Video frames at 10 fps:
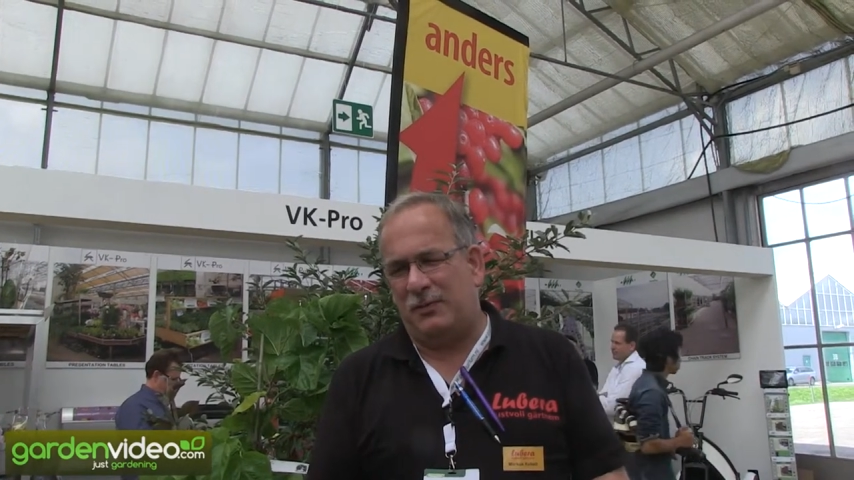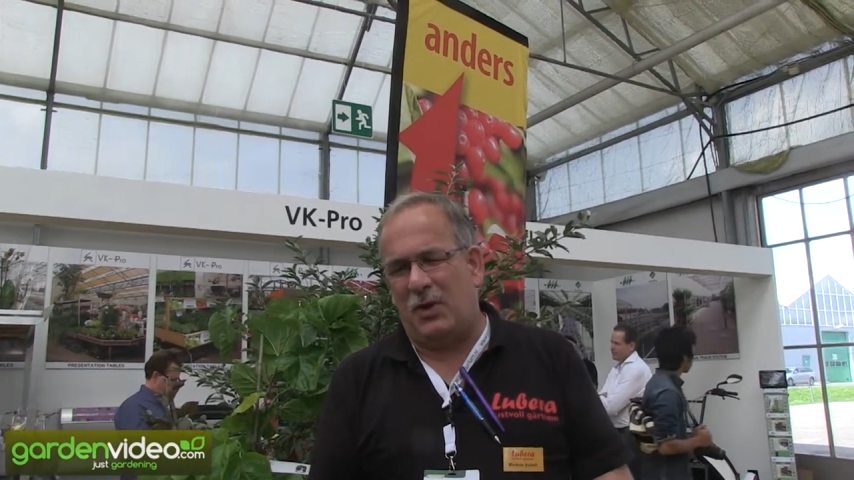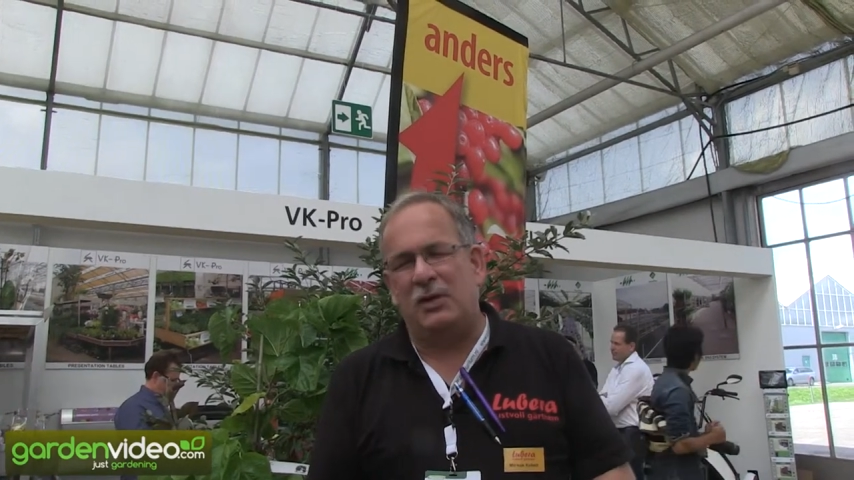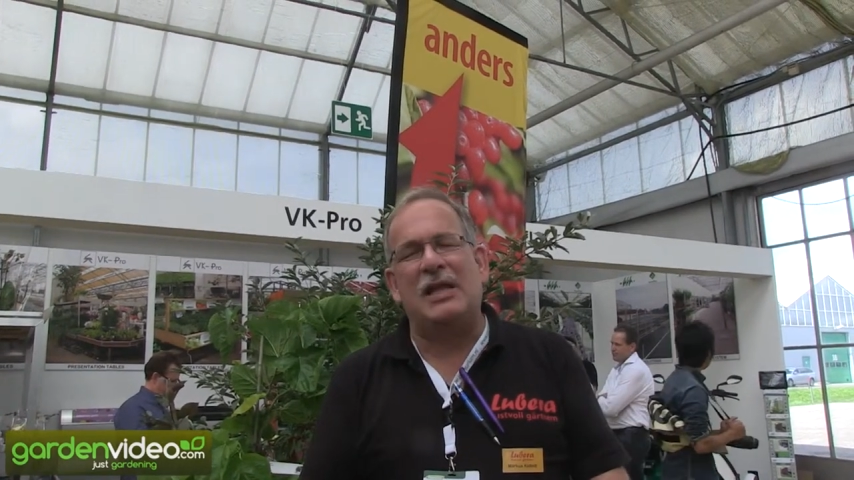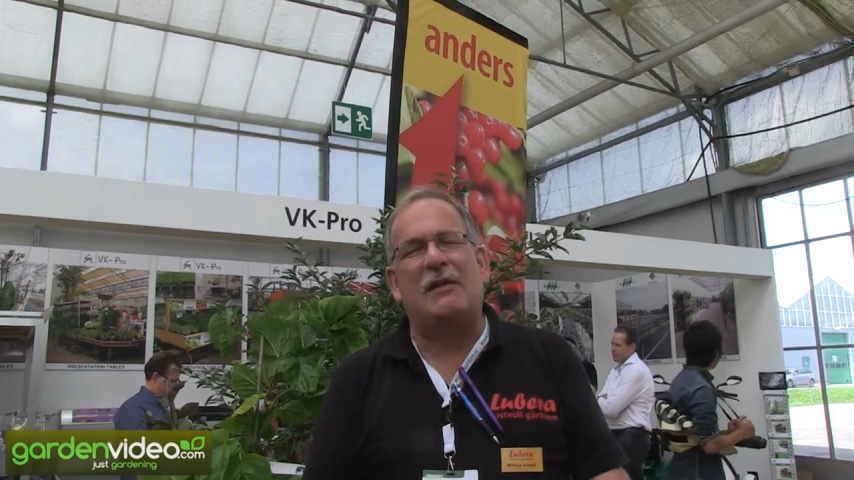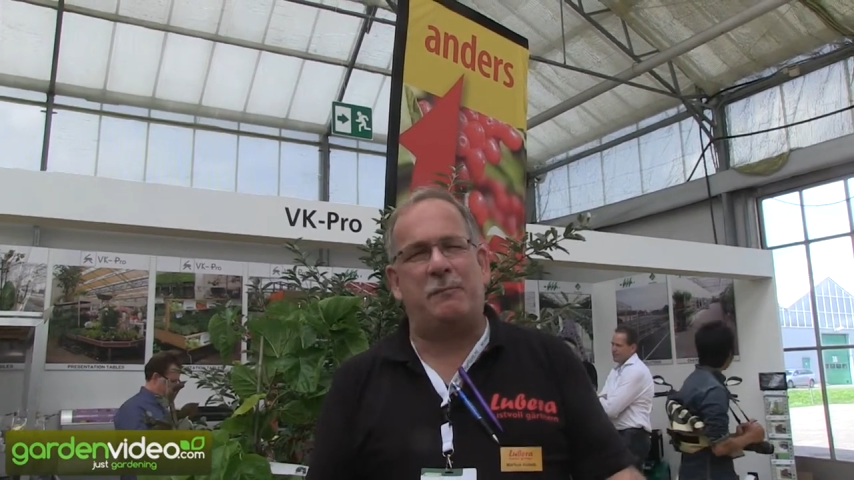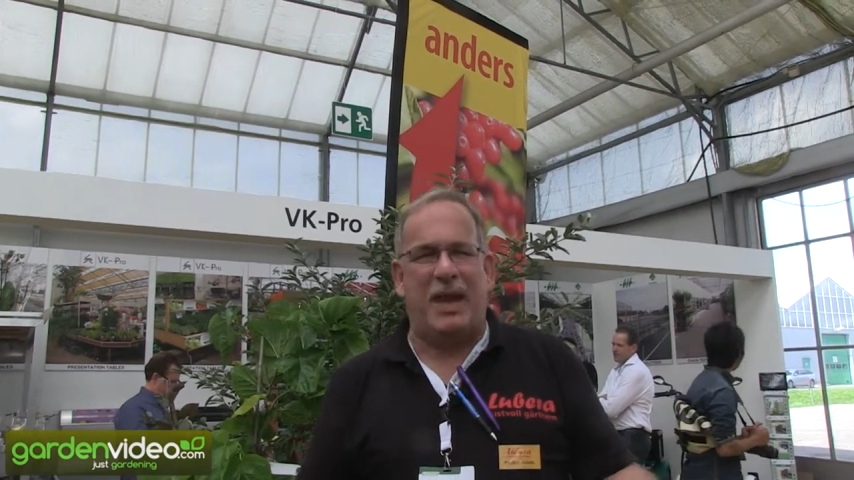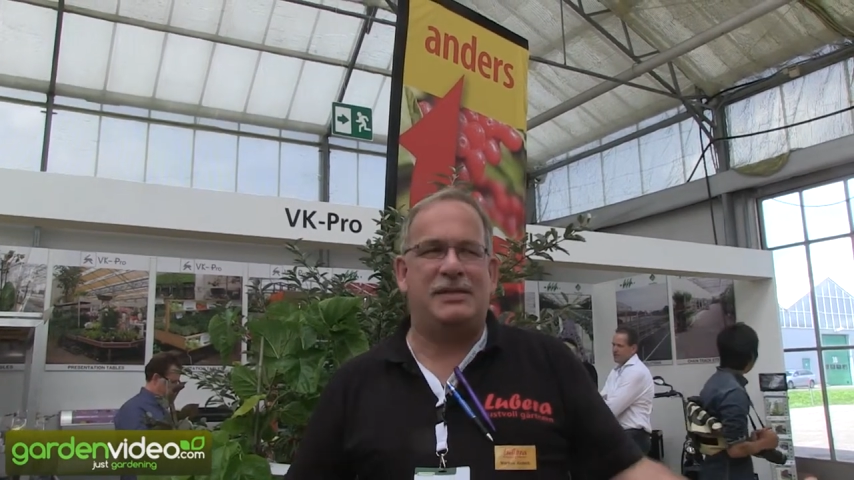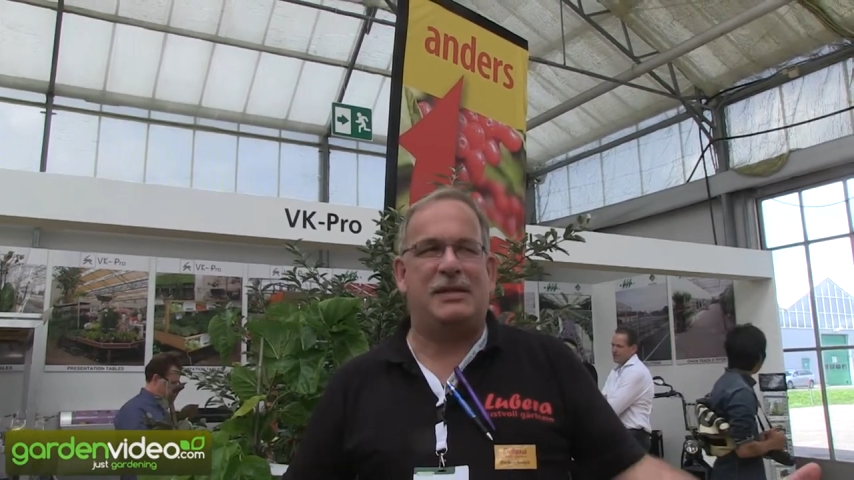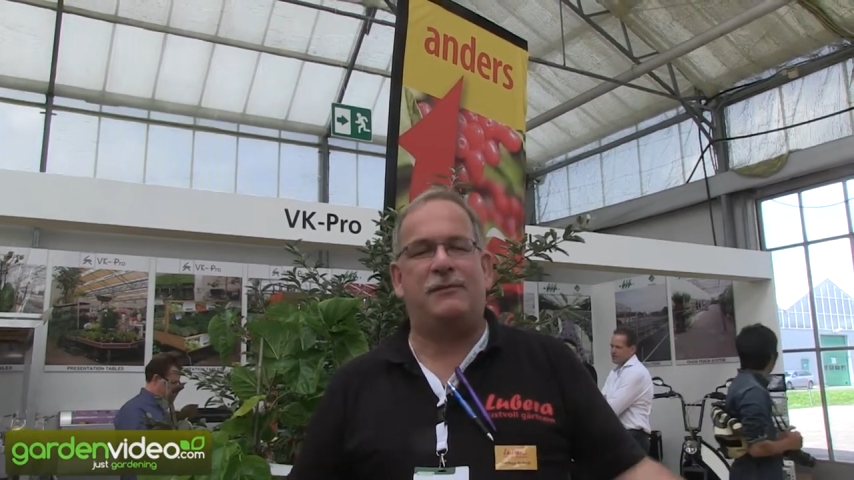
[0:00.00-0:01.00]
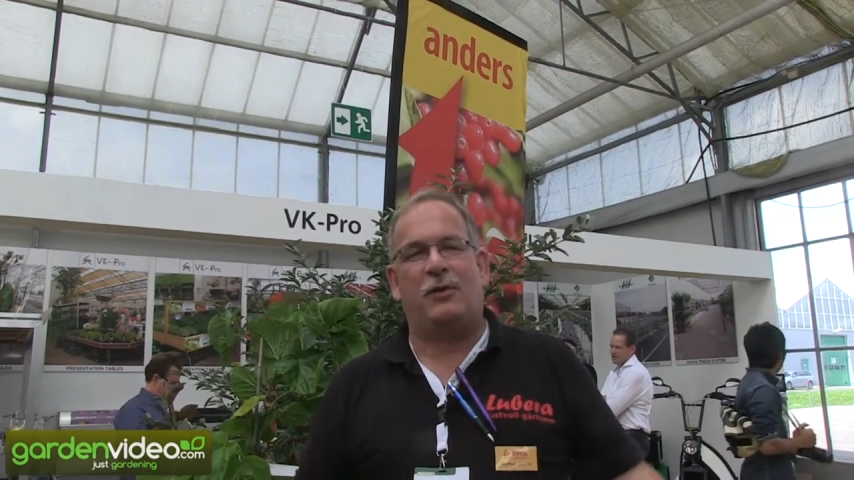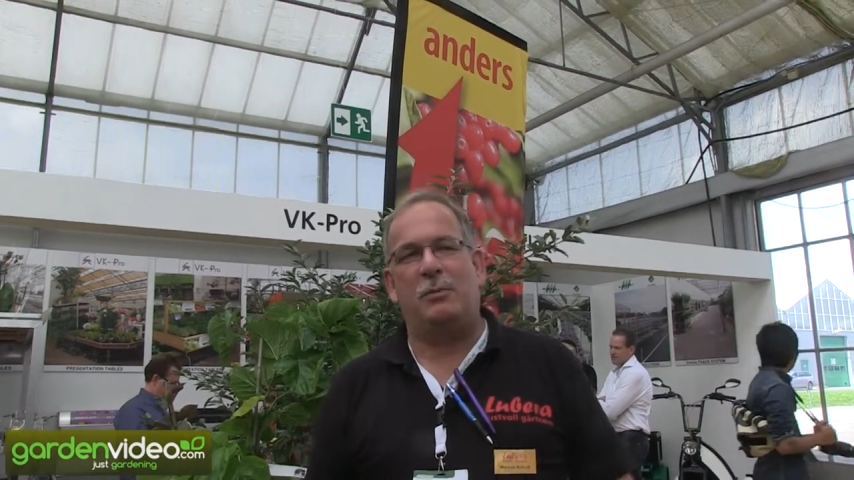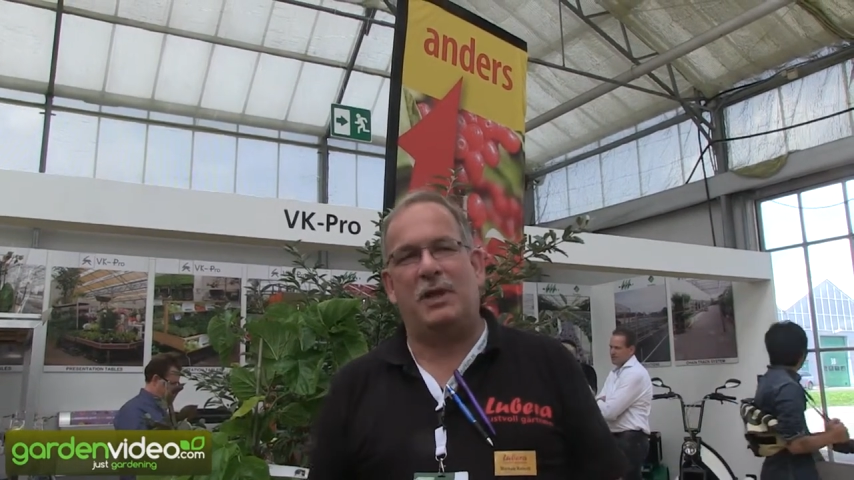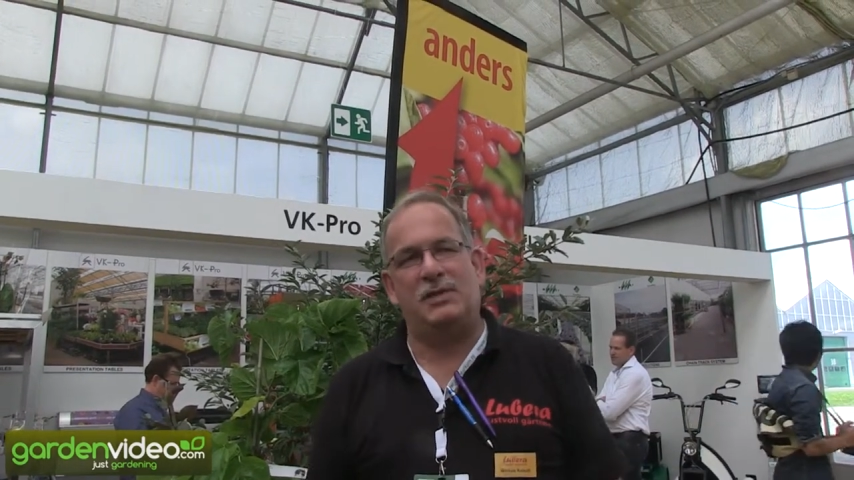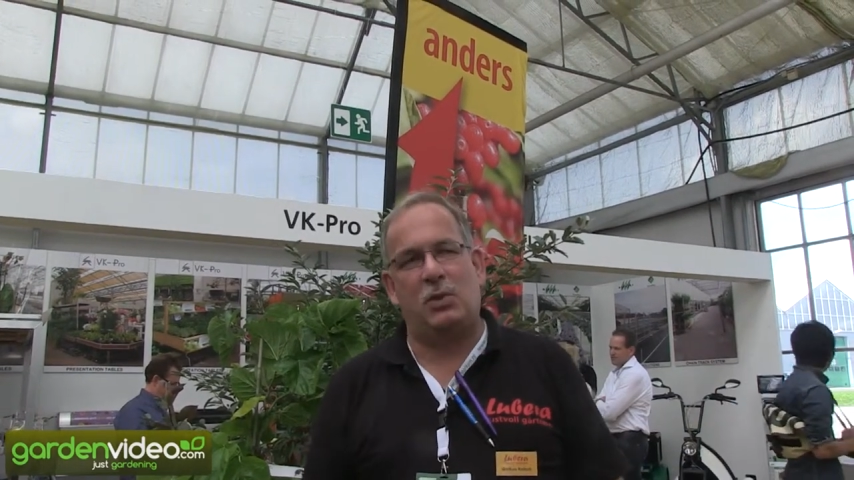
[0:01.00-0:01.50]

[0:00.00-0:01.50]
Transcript: not enough basic for me,